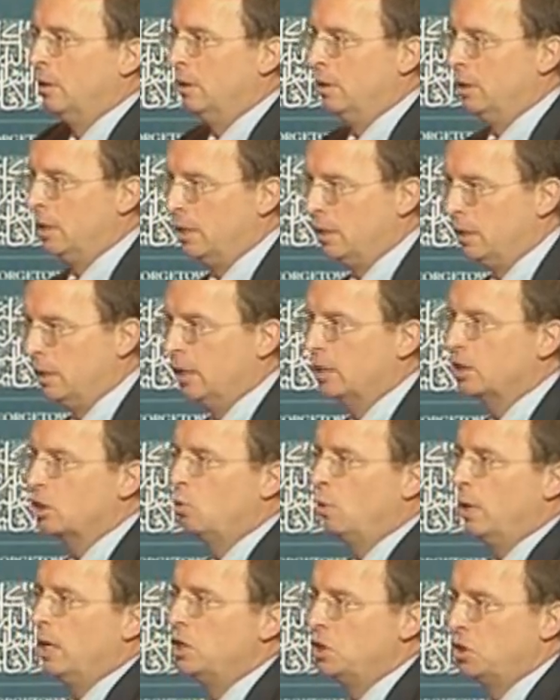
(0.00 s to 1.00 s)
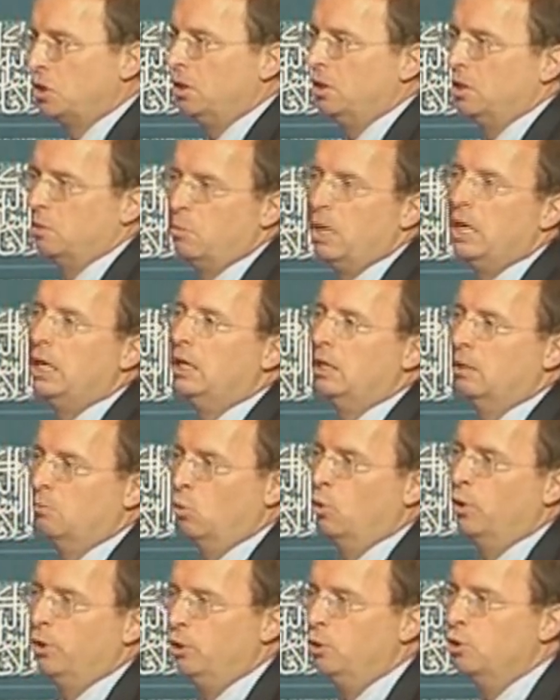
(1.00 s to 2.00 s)
The next question is making it
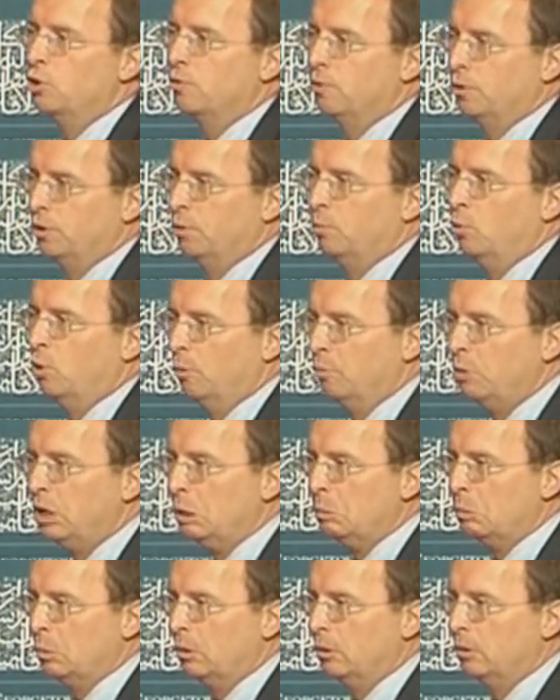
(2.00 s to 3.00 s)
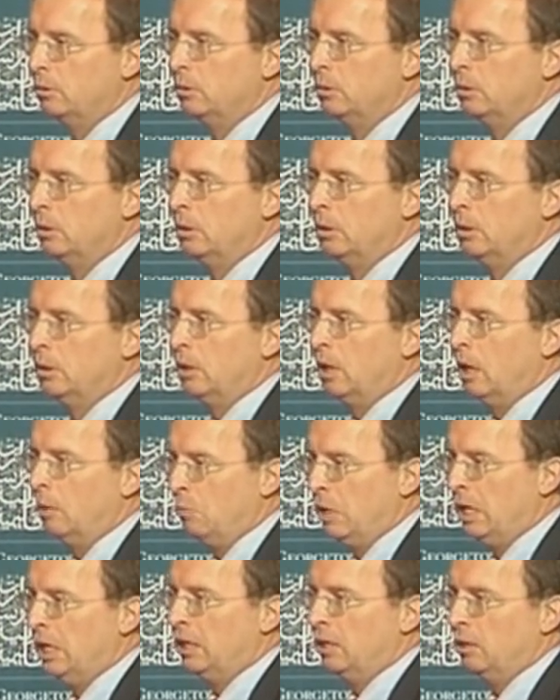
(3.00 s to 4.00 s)
more useful to more people
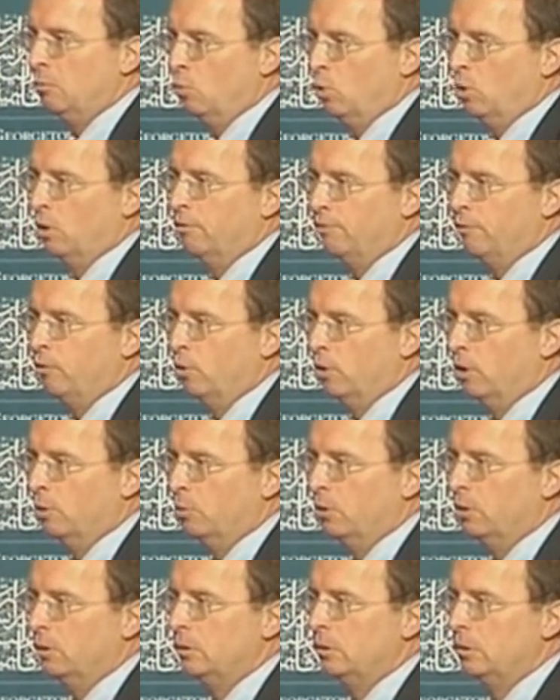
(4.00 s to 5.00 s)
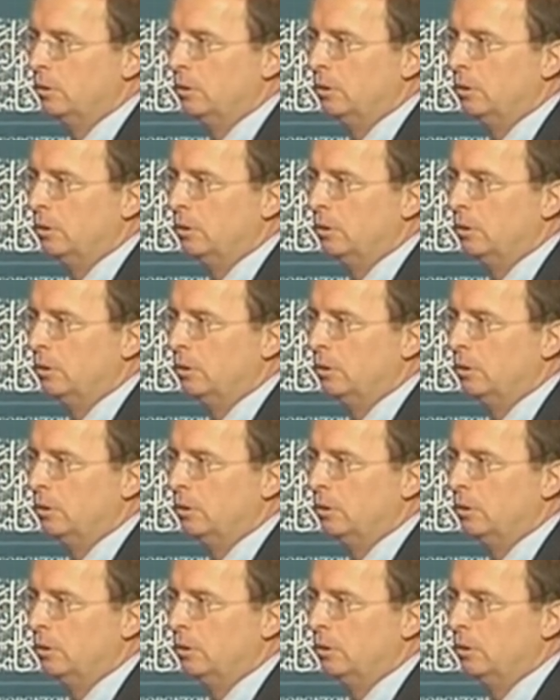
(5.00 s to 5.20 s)
and making it more affordable.